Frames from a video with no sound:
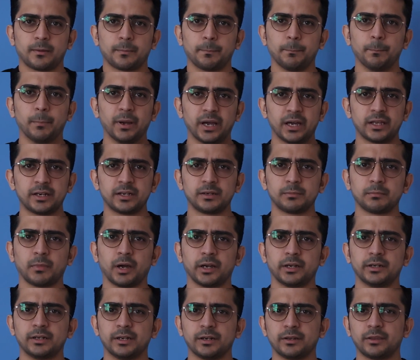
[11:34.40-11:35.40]
Bear in
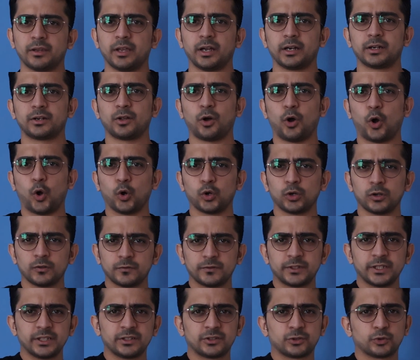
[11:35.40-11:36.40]
mind that all of
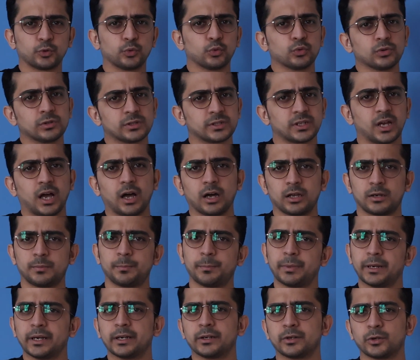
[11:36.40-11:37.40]
these tools are
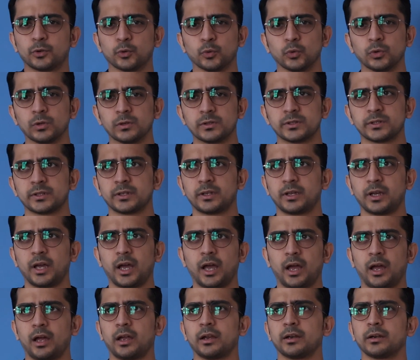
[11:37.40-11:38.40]
paid tools,
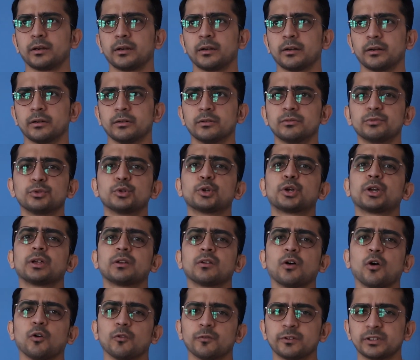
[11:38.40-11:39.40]
and you
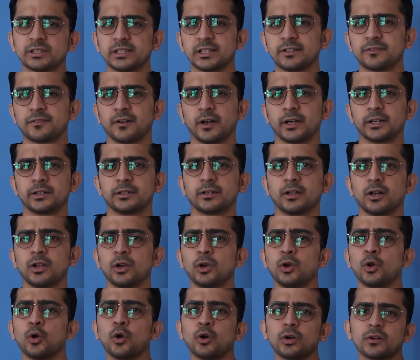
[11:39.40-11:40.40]
can obviously find a
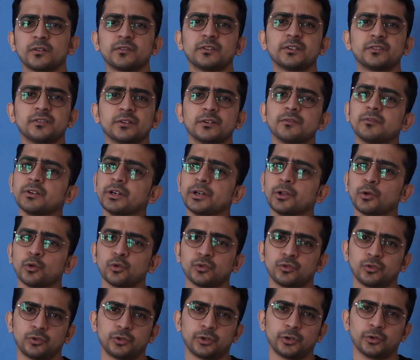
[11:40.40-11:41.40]
lot of different
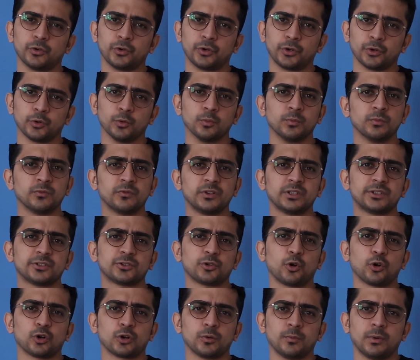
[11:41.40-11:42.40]
videos on YouTube which
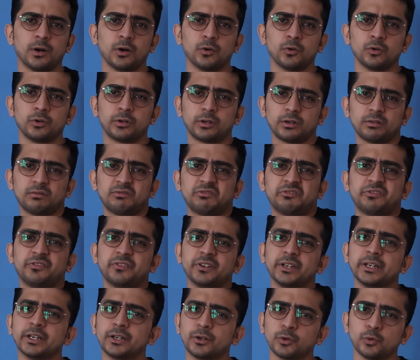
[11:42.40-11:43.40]
talk about
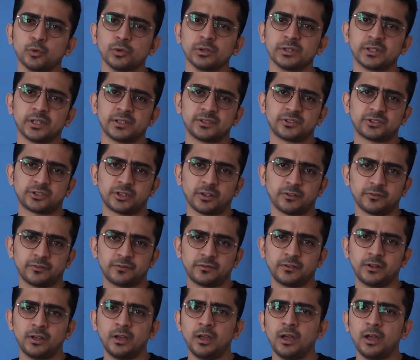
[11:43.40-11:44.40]
free tools and stuff.